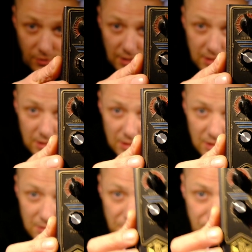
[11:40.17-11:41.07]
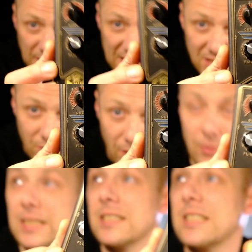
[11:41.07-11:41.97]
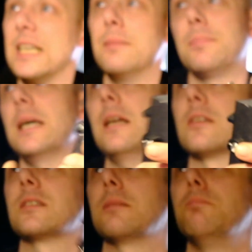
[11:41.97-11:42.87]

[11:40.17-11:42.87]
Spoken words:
like based around insane pedals that